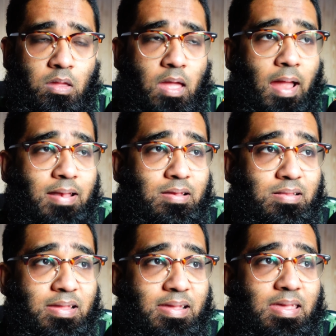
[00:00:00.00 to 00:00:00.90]
And
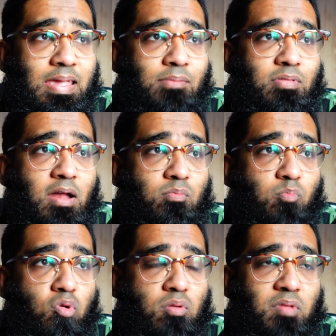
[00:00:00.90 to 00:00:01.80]
the games are,
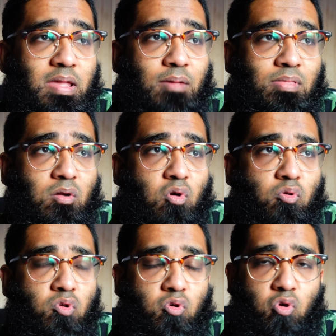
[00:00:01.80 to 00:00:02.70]
most of the games are
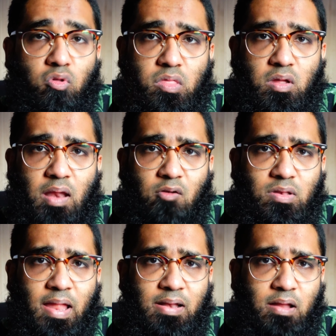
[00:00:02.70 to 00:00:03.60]
going to cost you
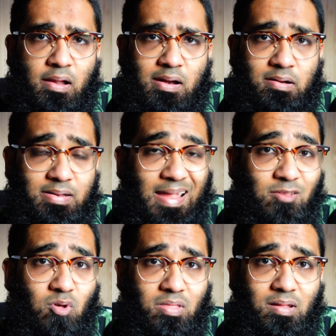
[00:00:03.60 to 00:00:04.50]
around
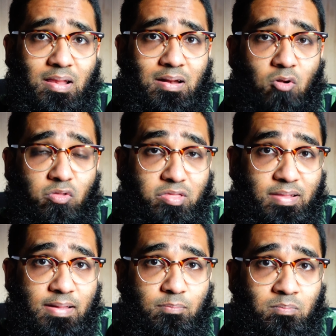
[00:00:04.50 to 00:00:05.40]
$10 on
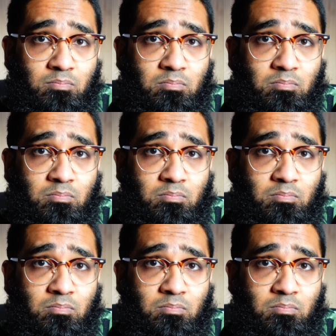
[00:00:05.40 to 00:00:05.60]
Steam.